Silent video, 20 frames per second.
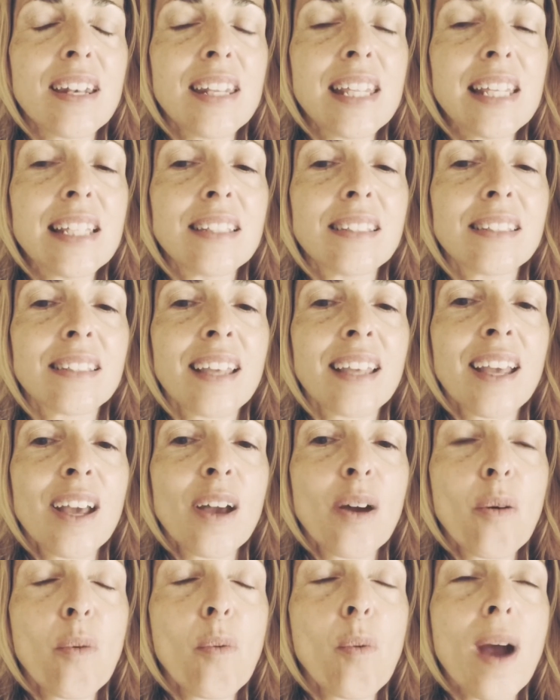this
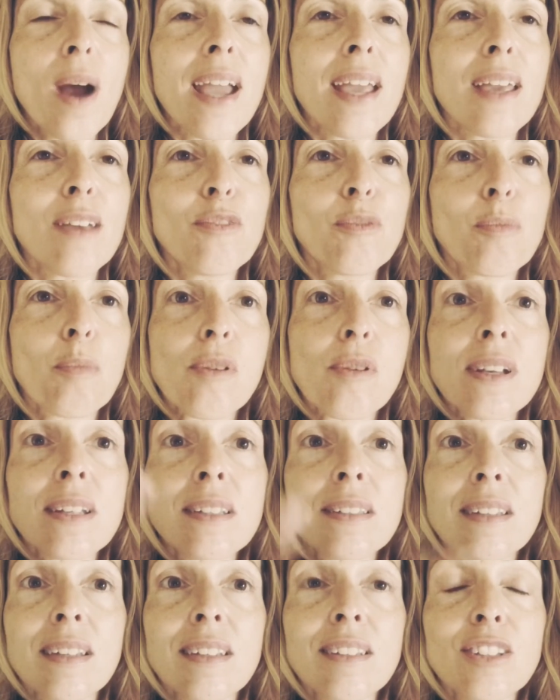wave
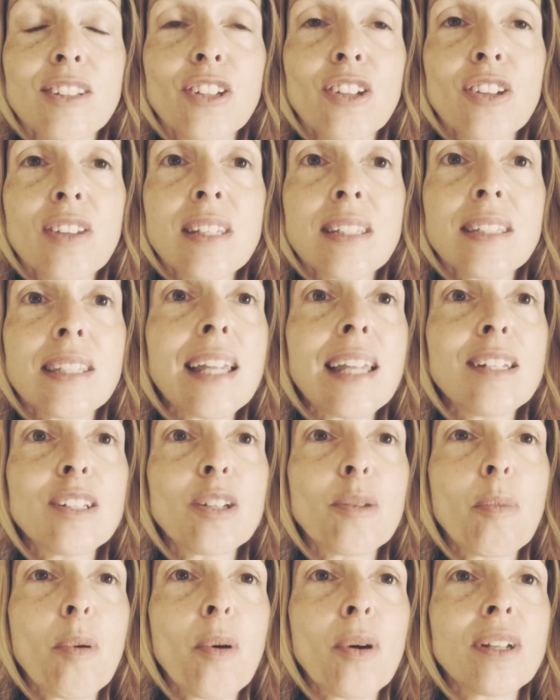brings us to the
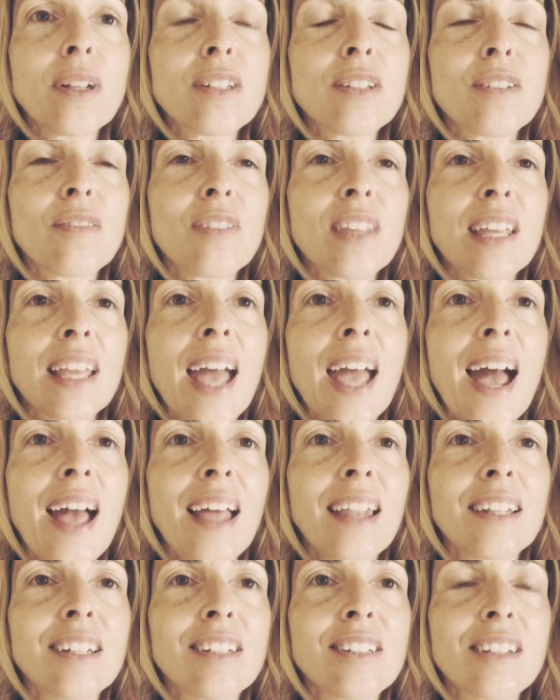center point of the
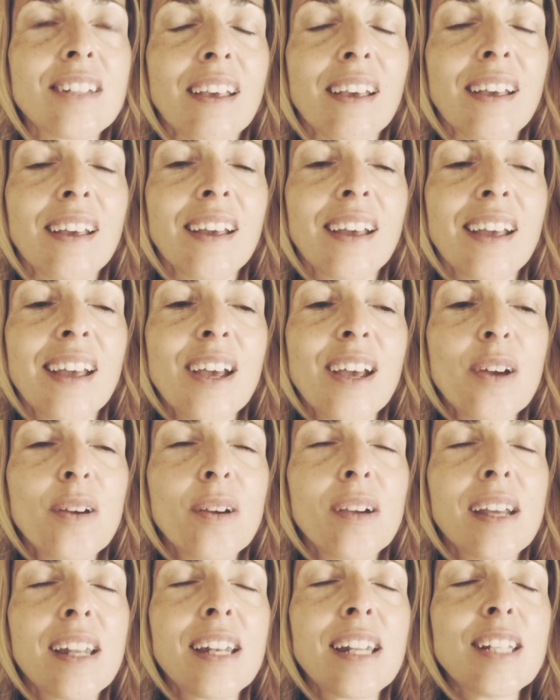calendar.
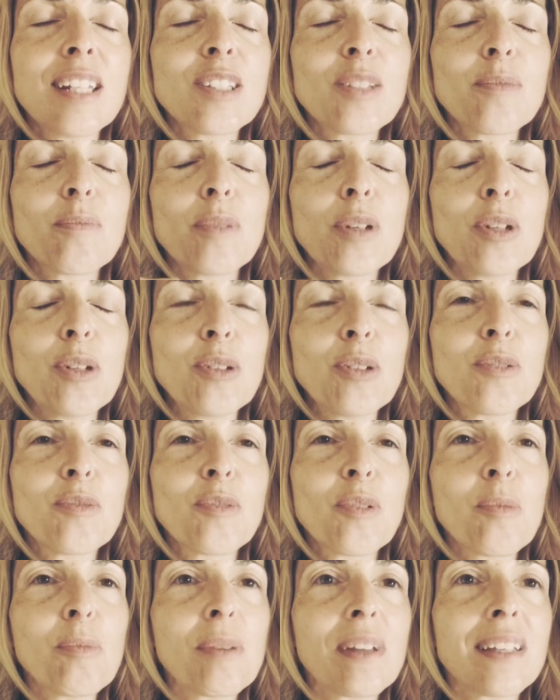And it's
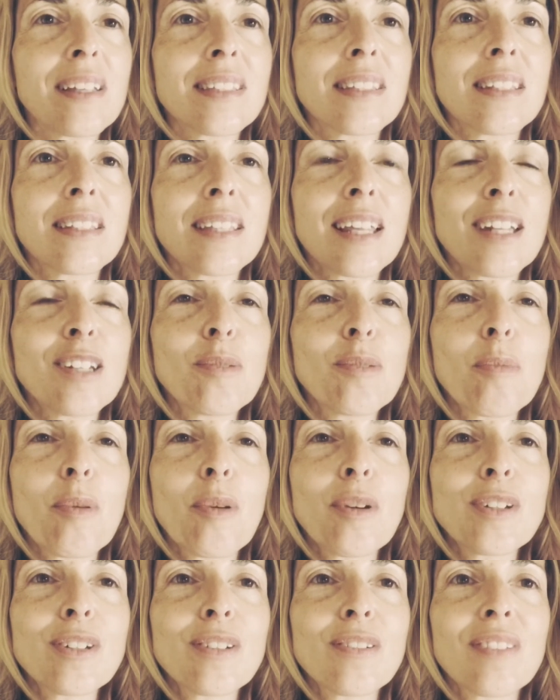beautiful because the center
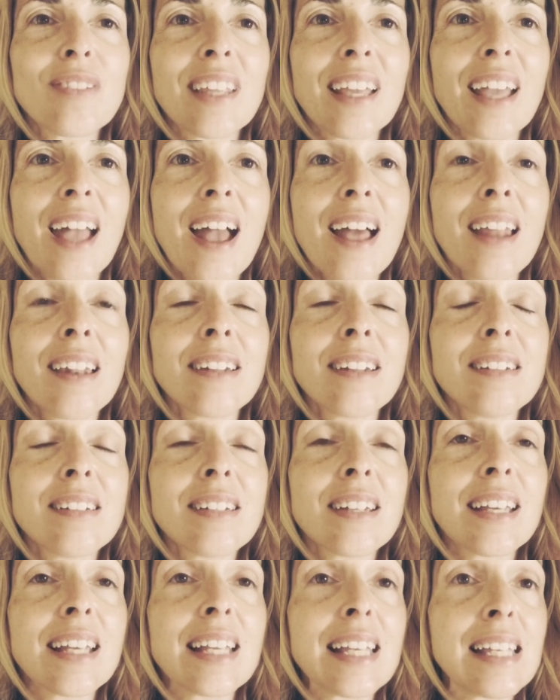point of the
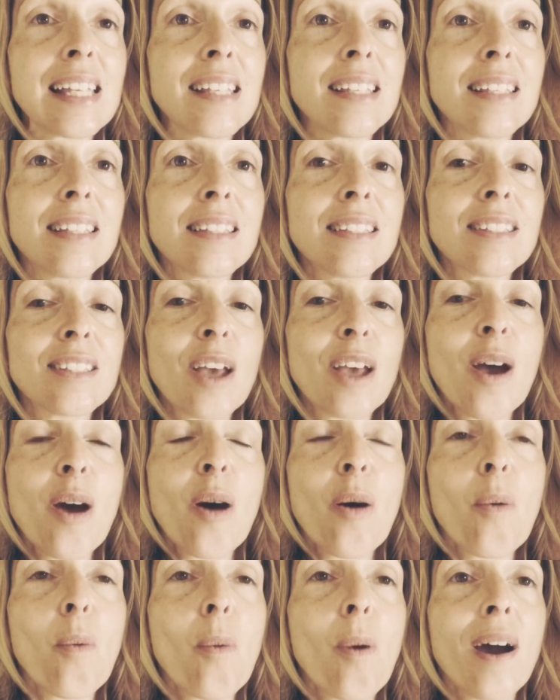calendar is
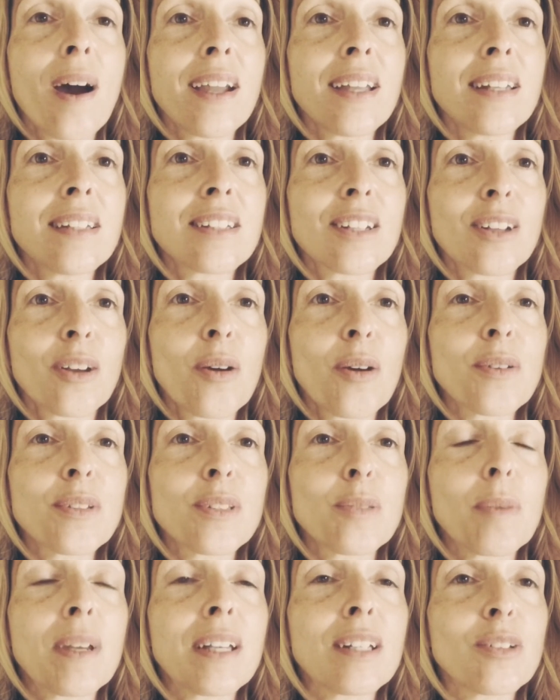white
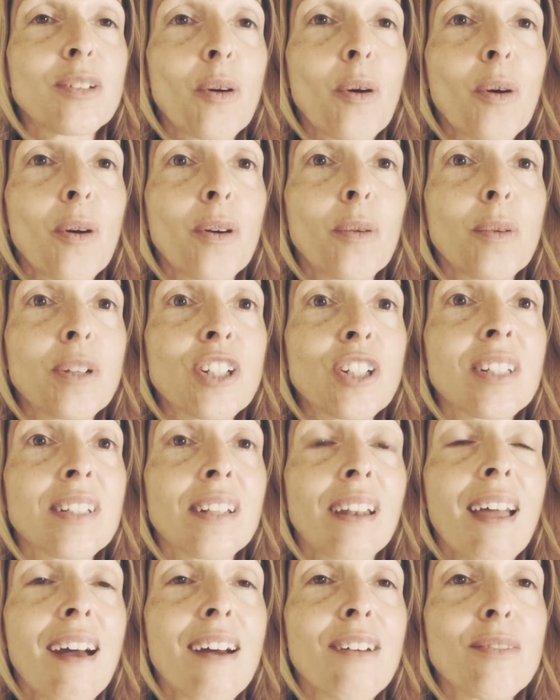cosmic dog, which is
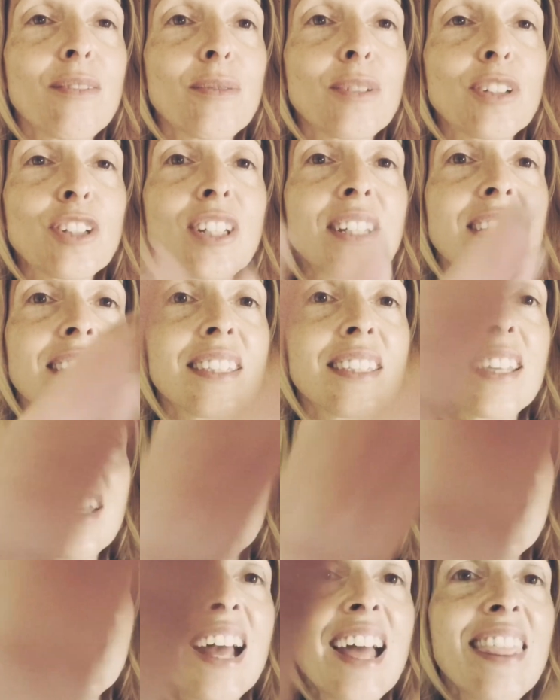love, which is the
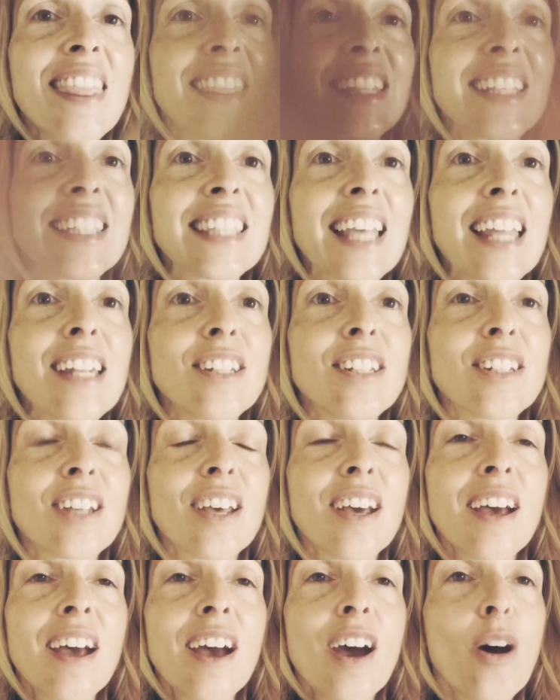
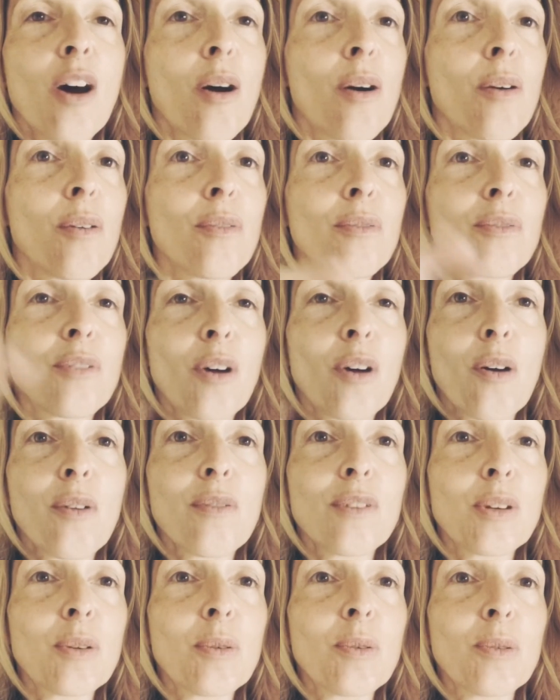center of
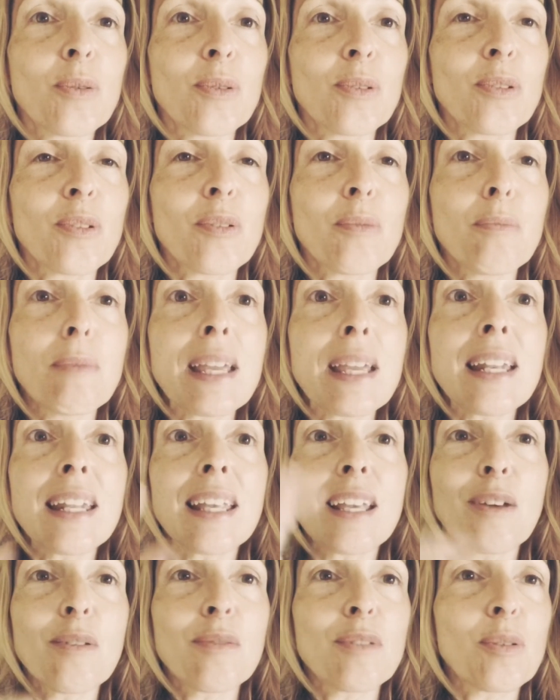it all. The
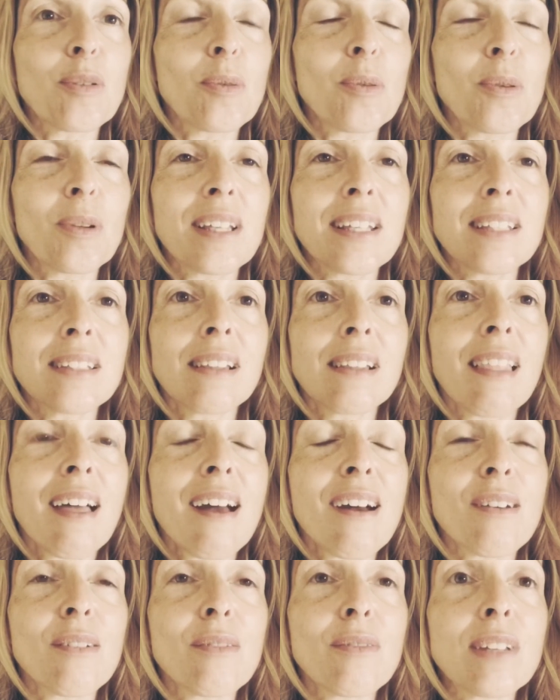meaning of it all is
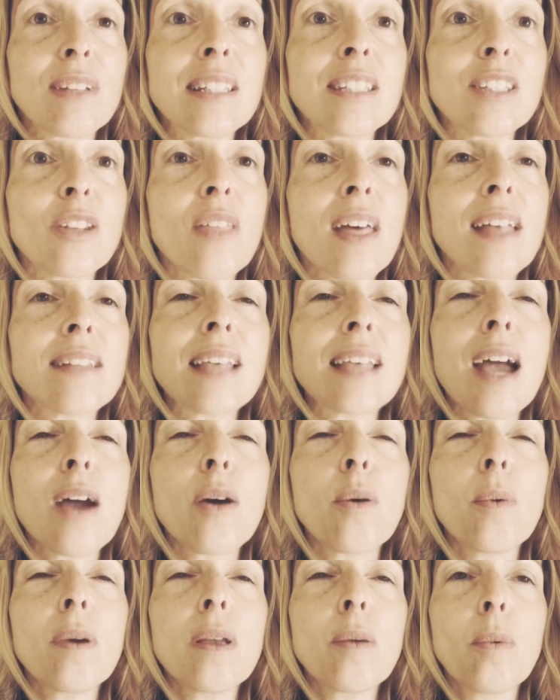love. And so that's
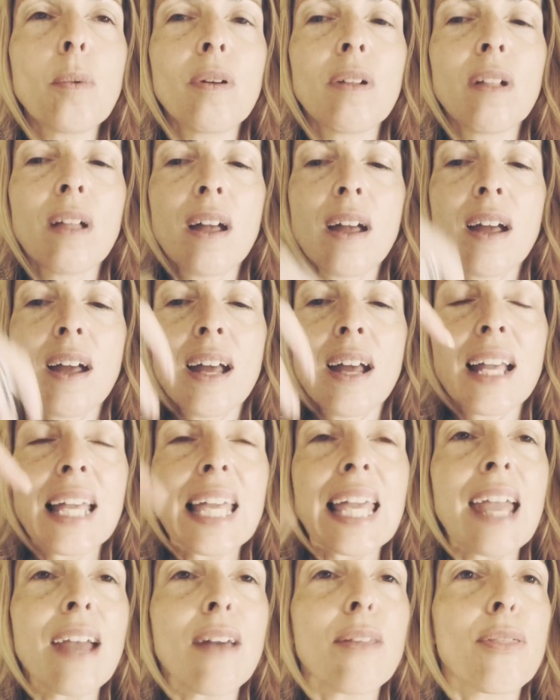how we will
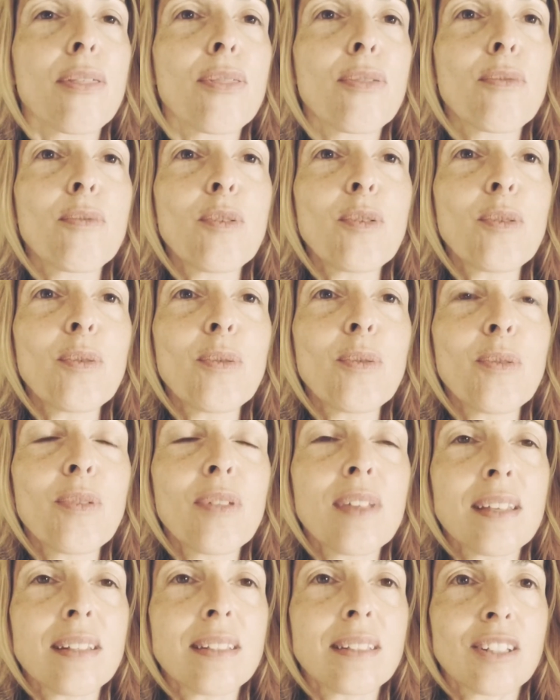get through
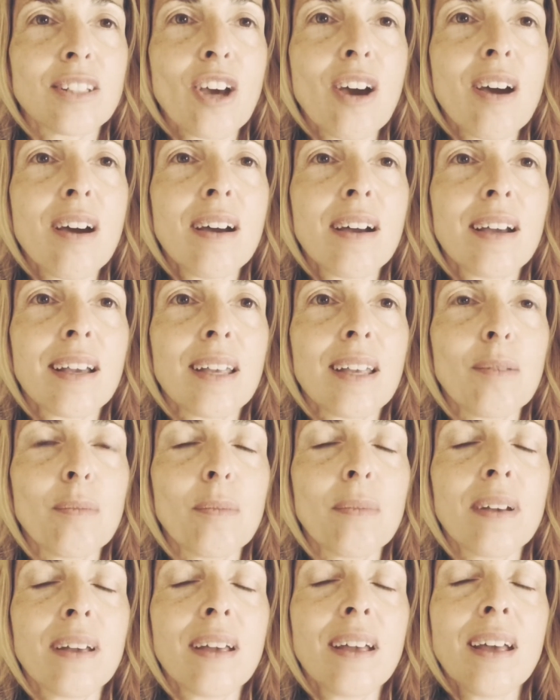this time.